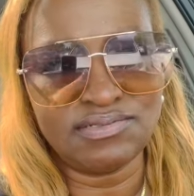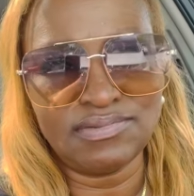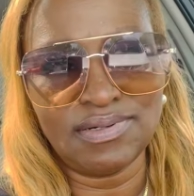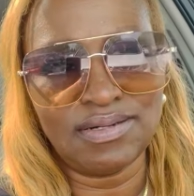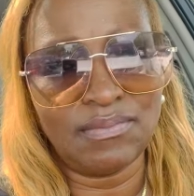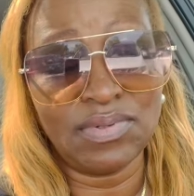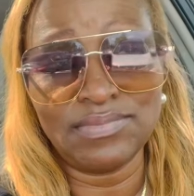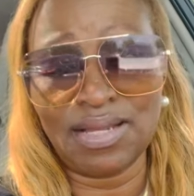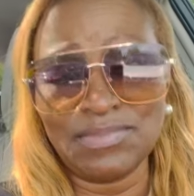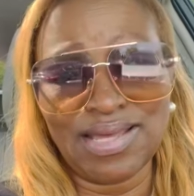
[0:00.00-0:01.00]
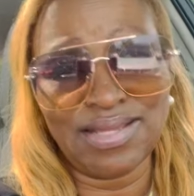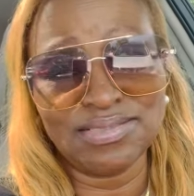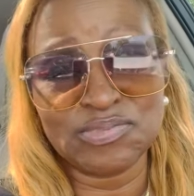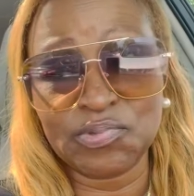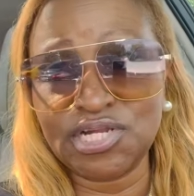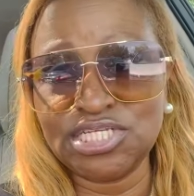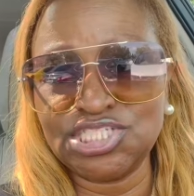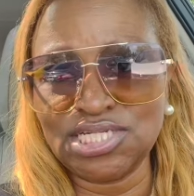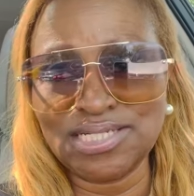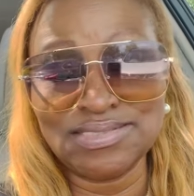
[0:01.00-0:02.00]
You know, I'm not a spring
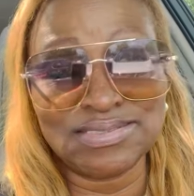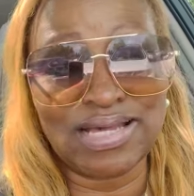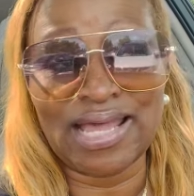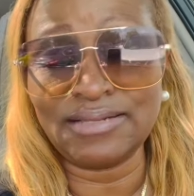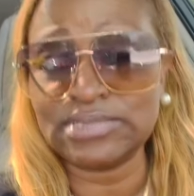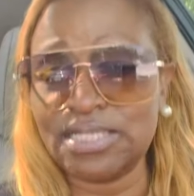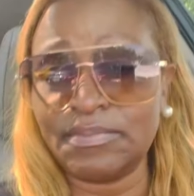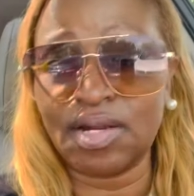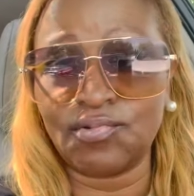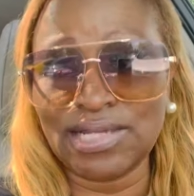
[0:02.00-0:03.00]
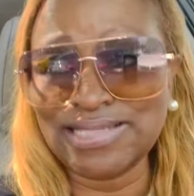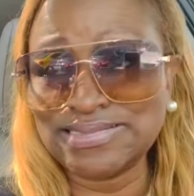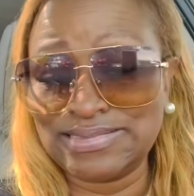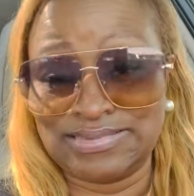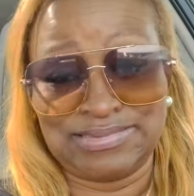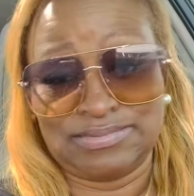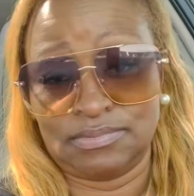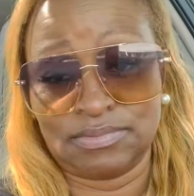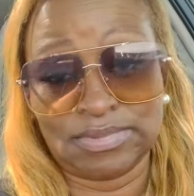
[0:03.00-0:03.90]
chicken, so I have to get my rest on it.